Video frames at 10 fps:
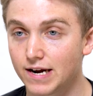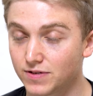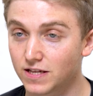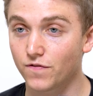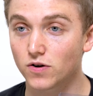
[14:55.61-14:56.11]

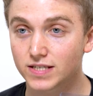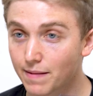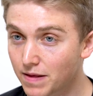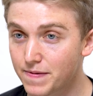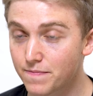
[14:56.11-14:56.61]
and it was the
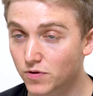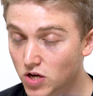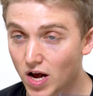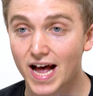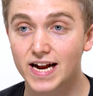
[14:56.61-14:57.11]
first time that
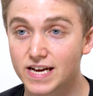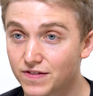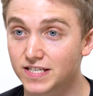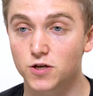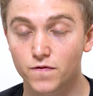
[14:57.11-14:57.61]
people saw
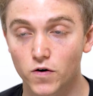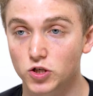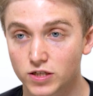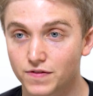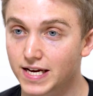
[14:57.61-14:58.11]
any of these new
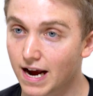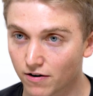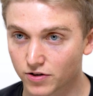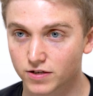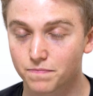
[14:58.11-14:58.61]
versions of the
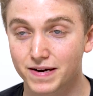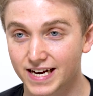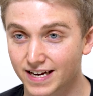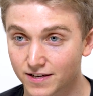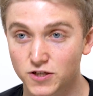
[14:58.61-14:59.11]
characters,
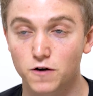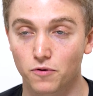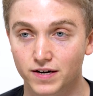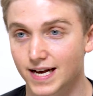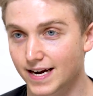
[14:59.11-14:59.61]
making it a
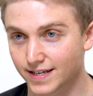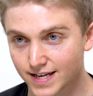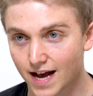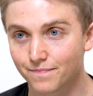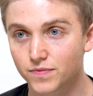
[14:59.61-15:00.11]
super
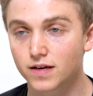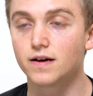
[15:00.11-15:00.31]
exciting set.